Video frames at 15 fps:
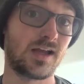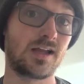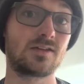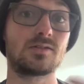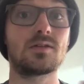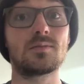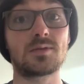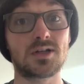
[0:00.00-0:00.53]
And
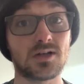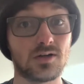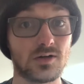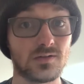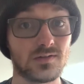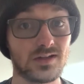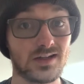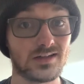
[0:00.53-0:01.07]
so I'm going to go
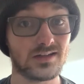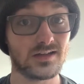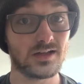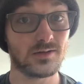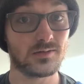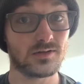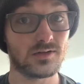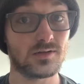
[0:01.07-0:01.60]
over that today
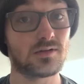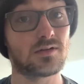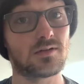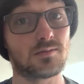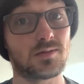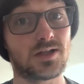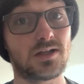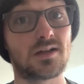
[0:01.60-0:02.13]
with you a little
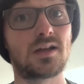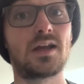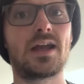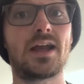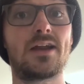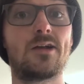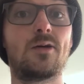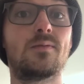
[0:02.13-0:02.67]
bit
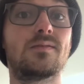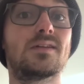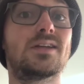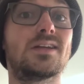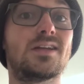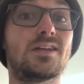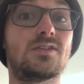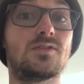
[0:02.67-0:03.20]
and hopefully
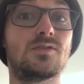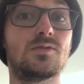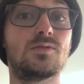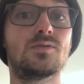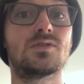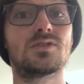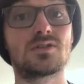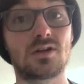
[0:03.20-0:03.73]
get you
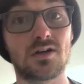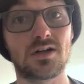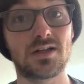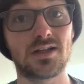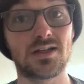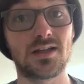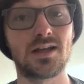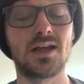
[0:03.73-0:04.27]

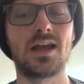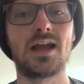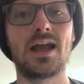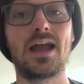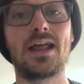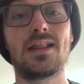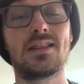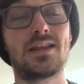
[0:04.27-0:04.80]
started,
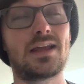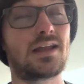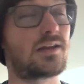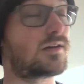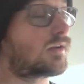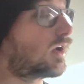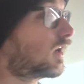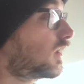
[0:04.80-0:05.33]
and
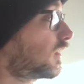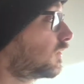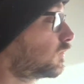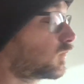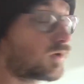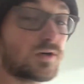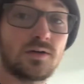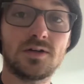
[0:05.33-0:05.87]
then
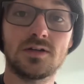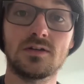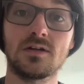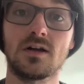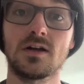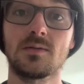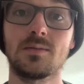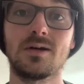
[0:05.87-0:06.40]
we're going to
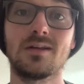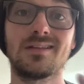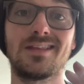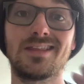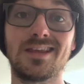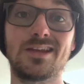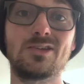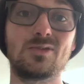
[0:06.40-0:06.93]
talk about the
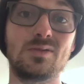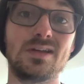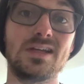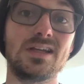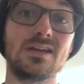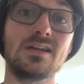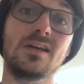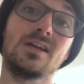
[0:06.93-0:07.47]
things you
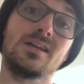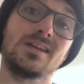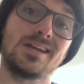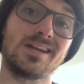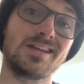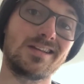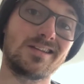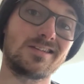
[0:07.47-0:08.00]
need to
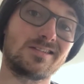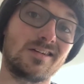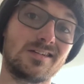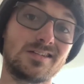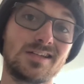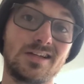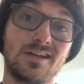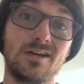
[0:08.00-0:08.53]
get this all
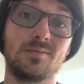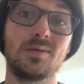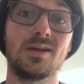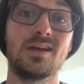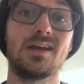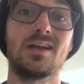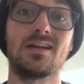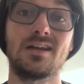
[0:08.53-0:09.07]
set up
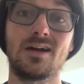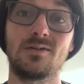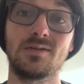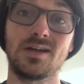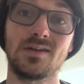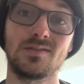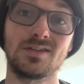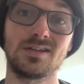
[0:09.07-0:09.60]
and how we
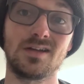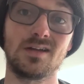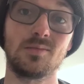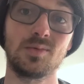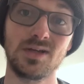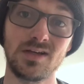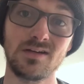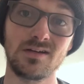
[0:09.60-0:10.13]
have it set up
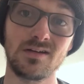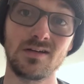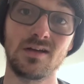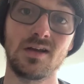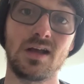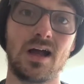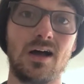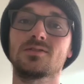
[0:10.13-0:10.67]
here.
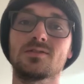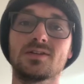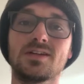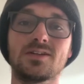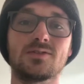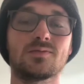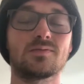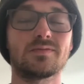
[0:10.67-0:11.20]
So
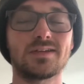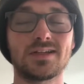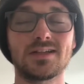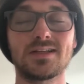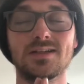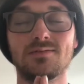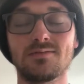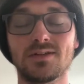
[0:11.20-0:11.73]
it's
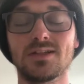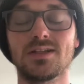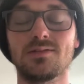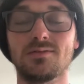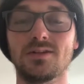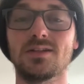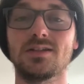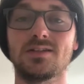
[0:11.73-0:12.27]

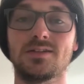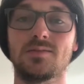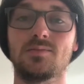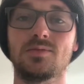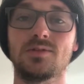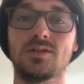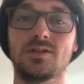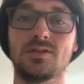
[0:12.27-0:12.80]
really
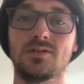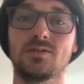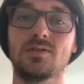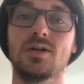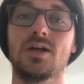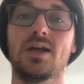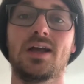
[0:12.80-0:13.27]
simple to do.